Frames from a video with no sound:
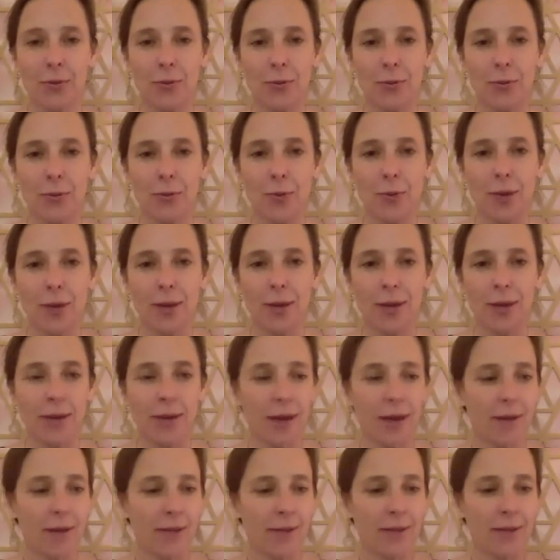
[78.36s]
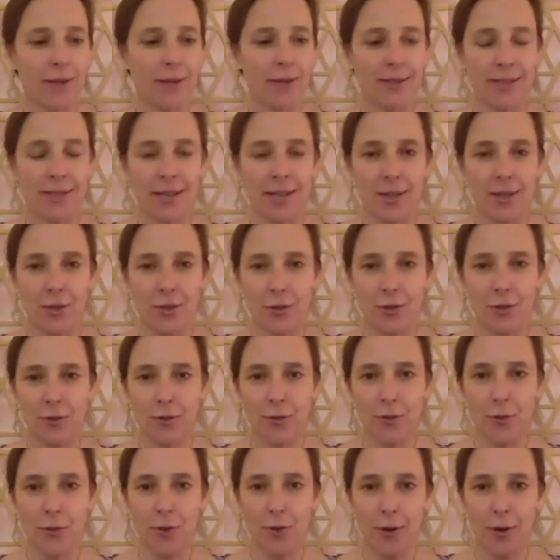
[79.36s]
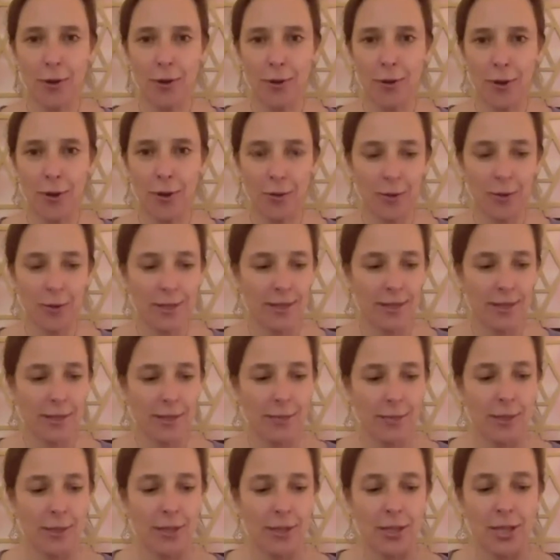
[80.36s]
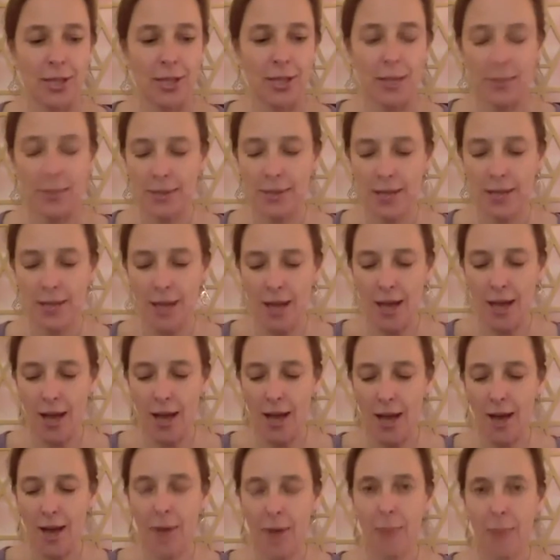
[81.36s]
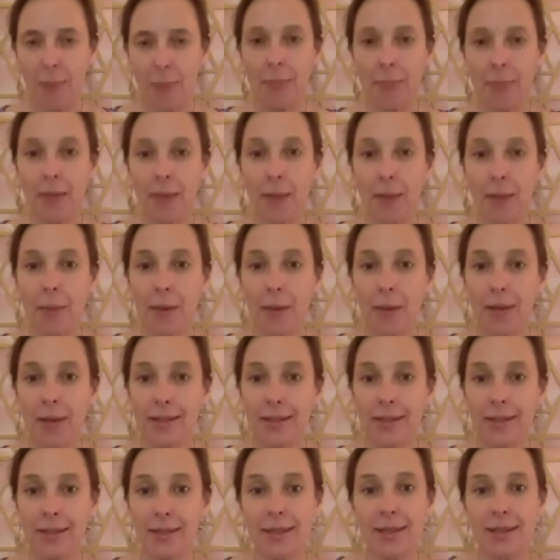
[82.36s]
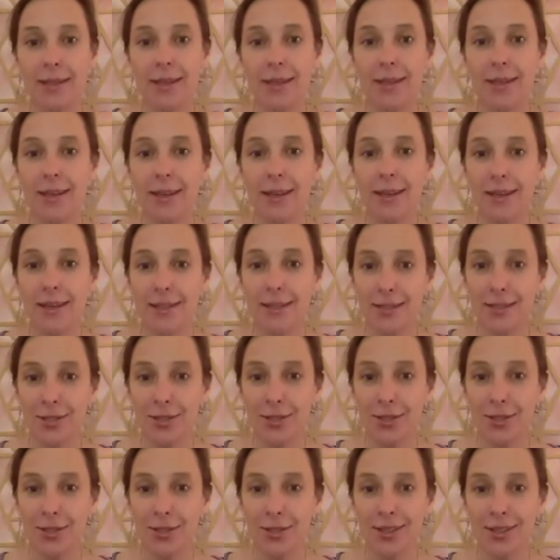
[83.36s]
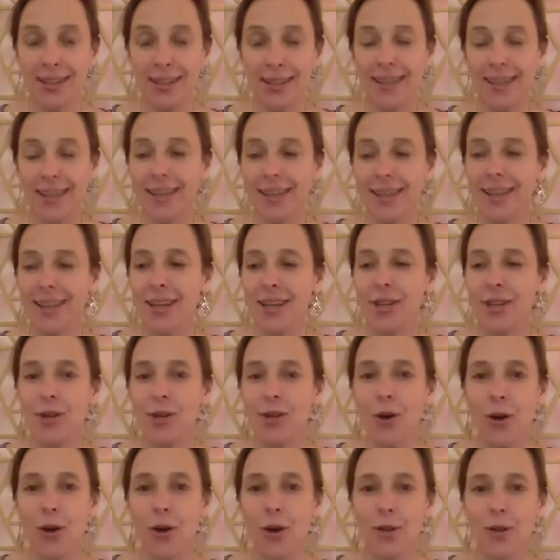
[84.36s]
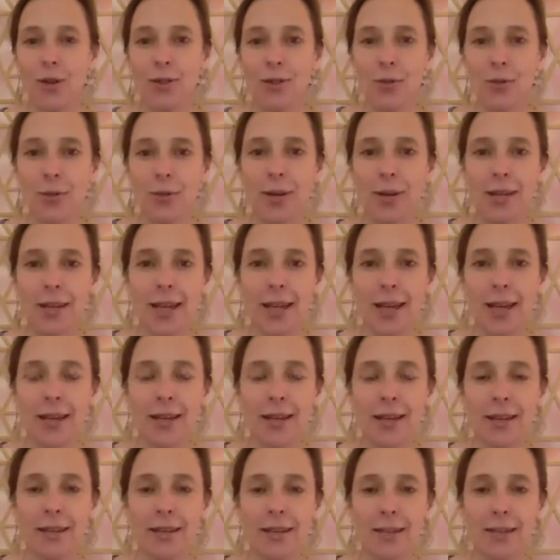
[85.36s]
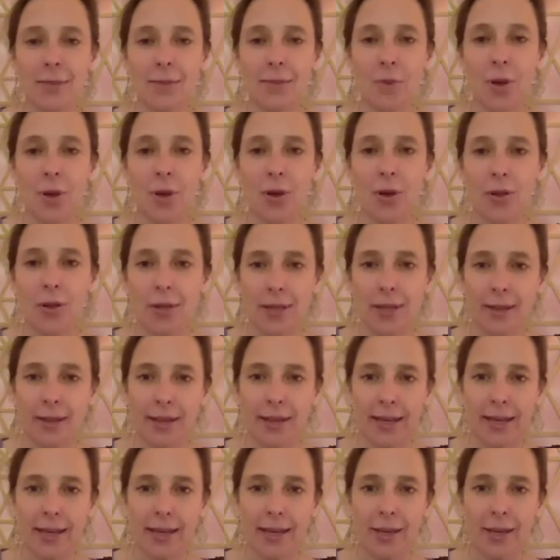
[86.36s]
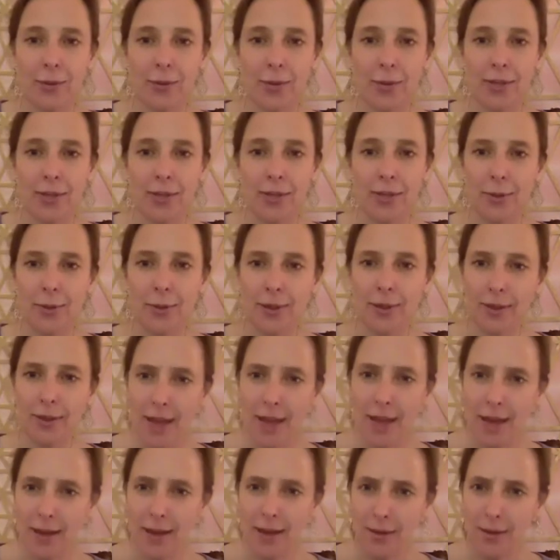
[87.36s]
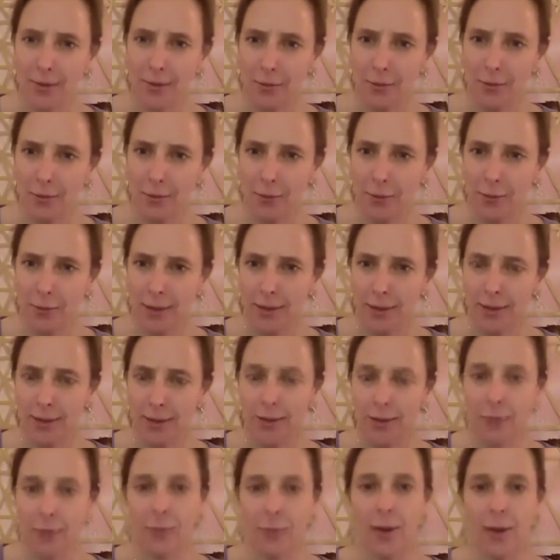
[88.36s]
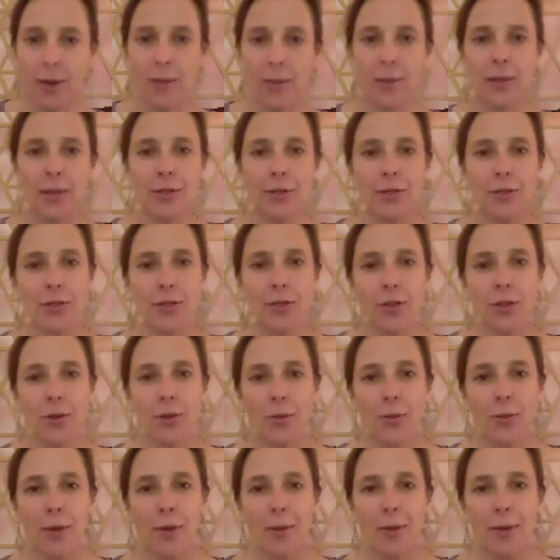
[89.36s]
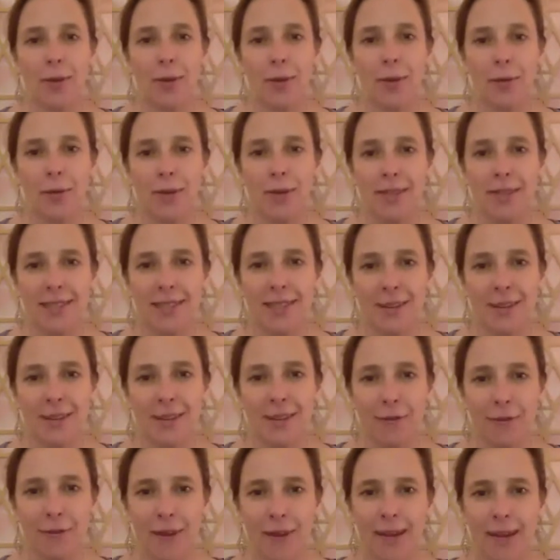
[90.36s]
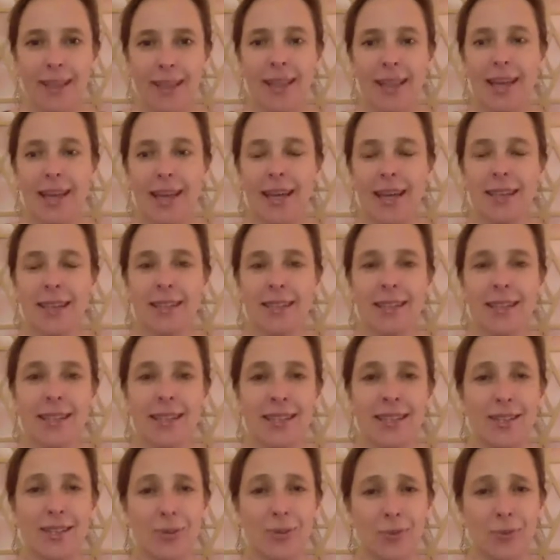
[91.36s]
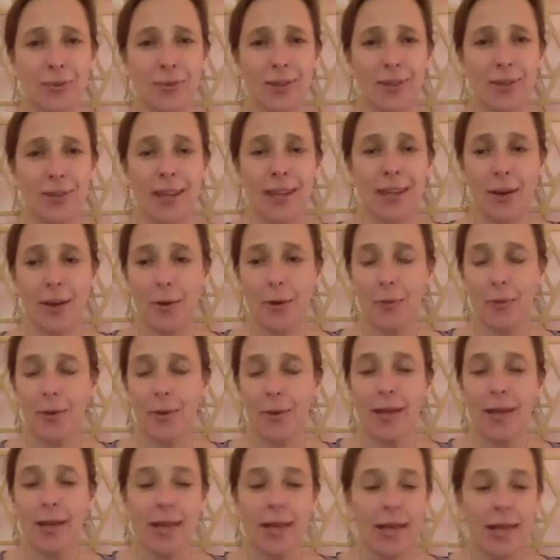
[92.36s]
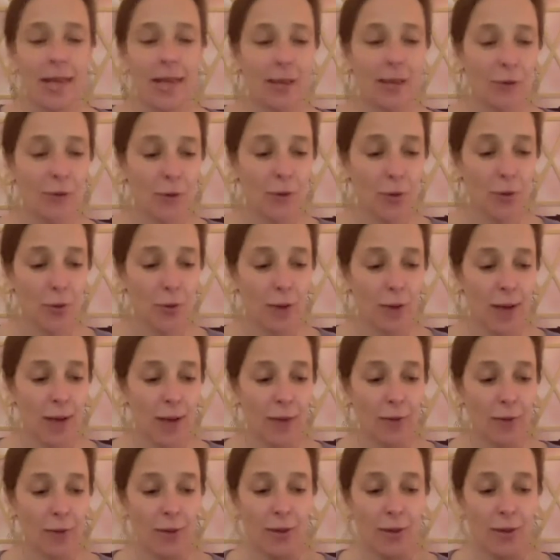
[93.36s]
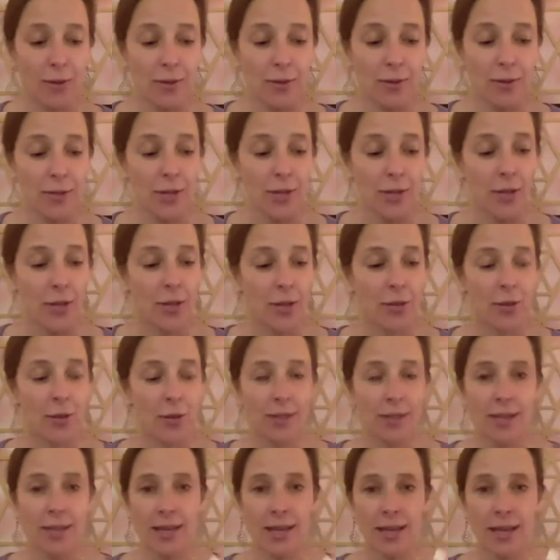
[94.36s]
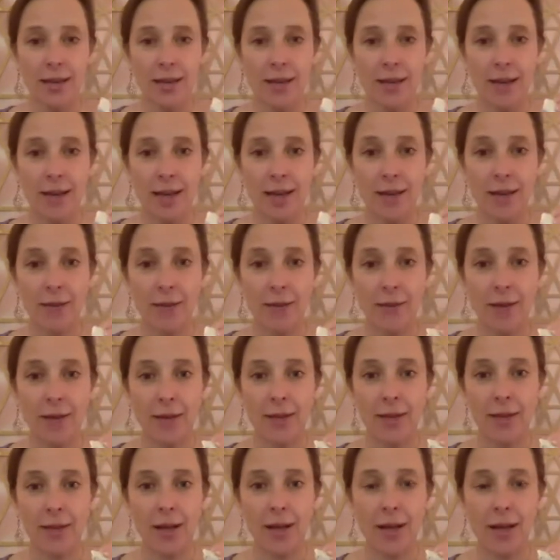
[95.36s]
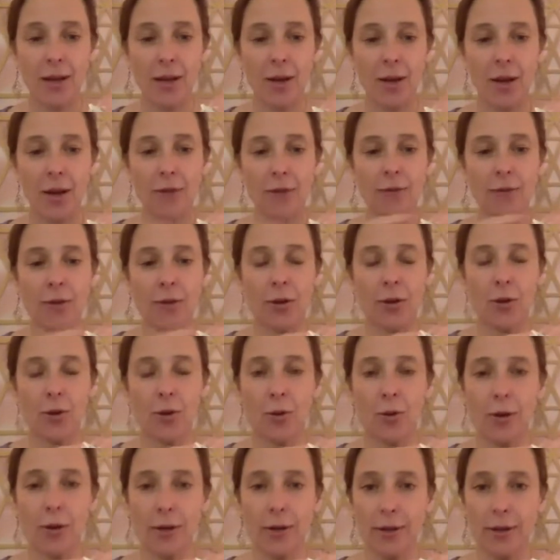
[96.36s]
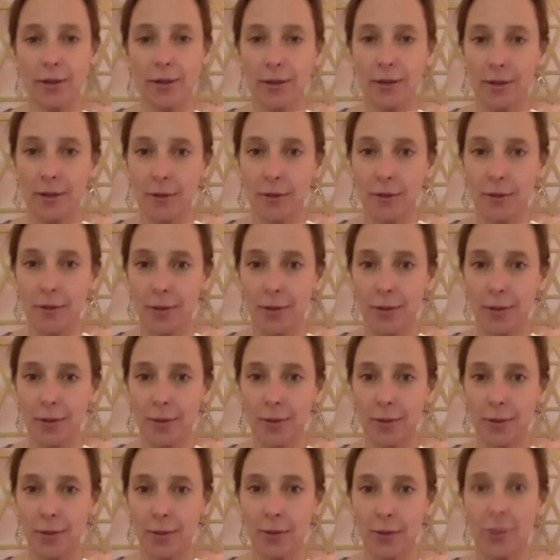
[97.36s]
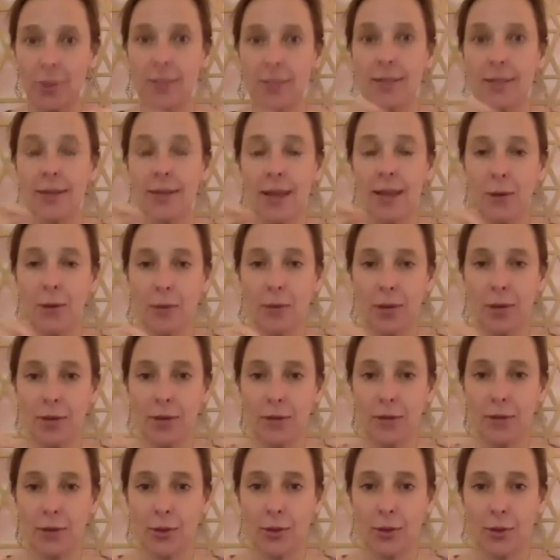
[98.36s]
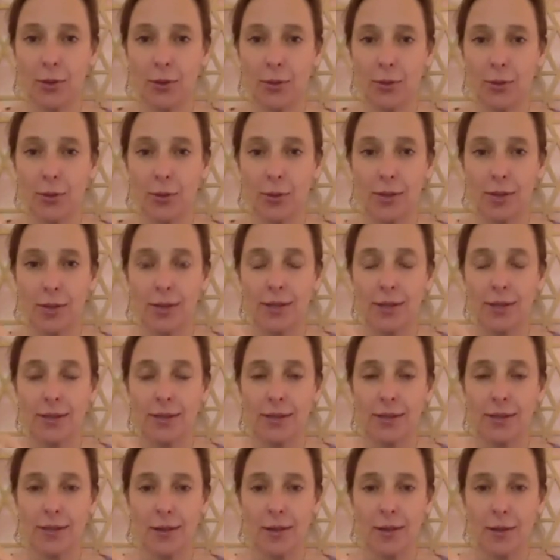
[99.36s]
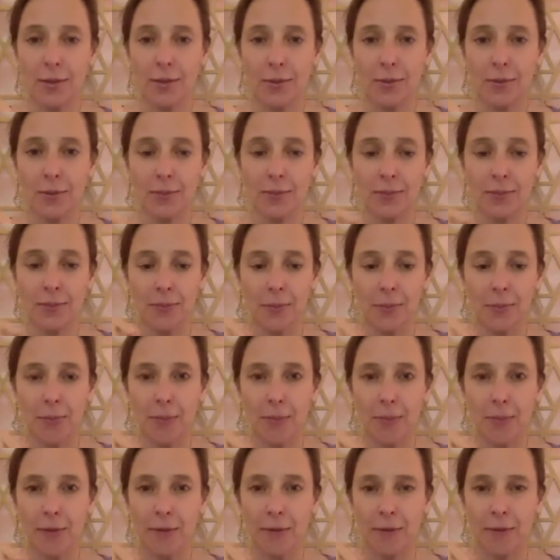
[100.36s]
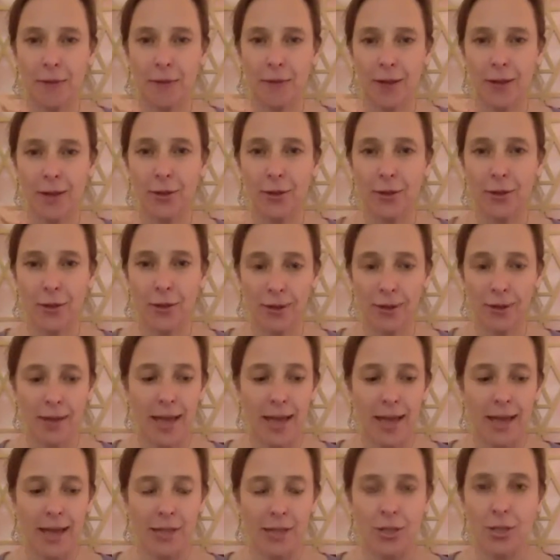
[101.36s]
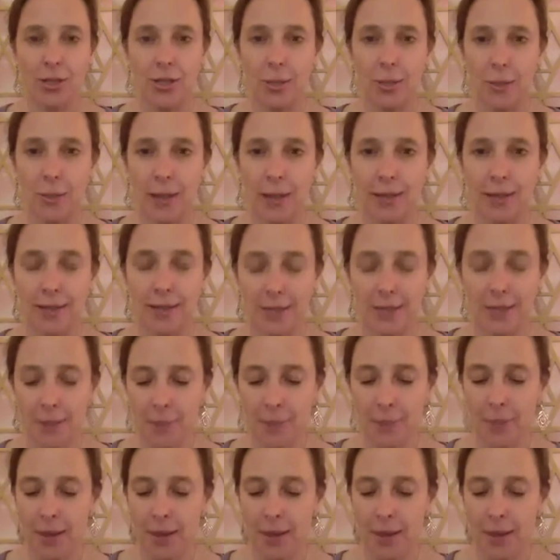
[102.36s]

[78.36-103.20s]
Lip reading: One obvious standard for erasing big shapes, but additionally, you also want to get a small clicky eraser with that width, right? Because you're going to want to be erasing fine lines, and these really help. If you don't have one of those, you can take a knife and cut off a corner of one of the big ones, and that will give you some finer edge capacity.